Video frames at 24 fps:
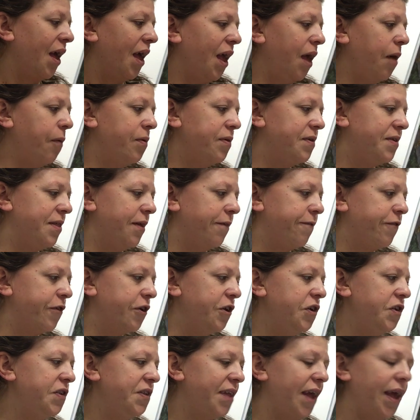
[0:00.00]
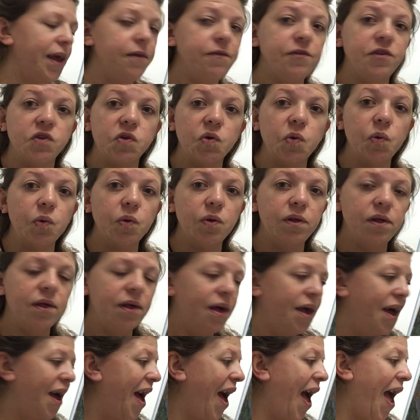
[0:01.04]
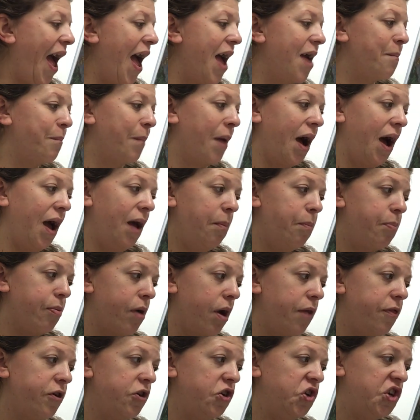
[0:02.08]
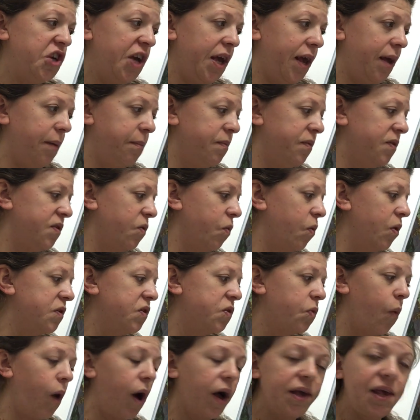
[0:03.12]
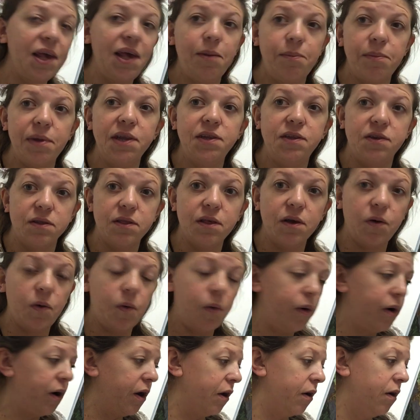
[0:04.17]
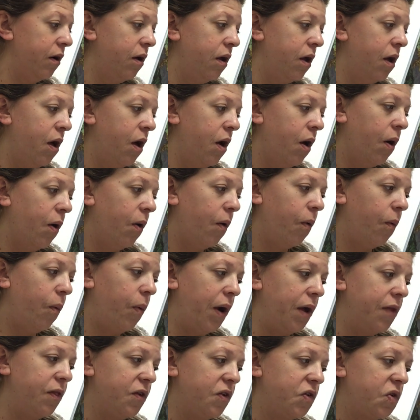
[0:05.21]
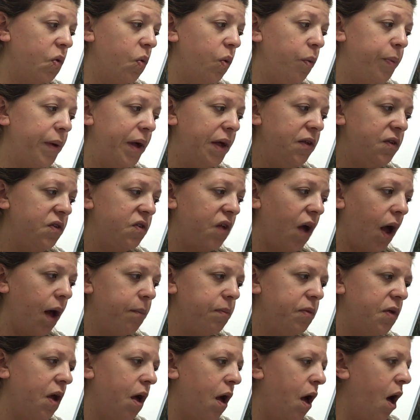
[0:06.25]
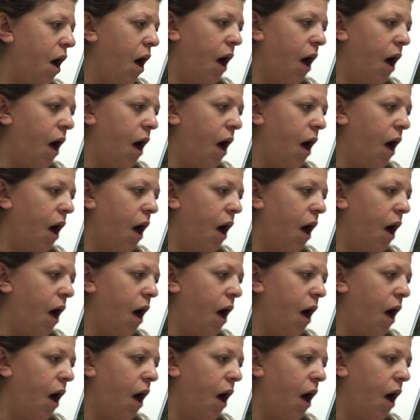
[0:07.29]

It was the first day of school, and my brother James was walking me to the corner where the school bus stopped.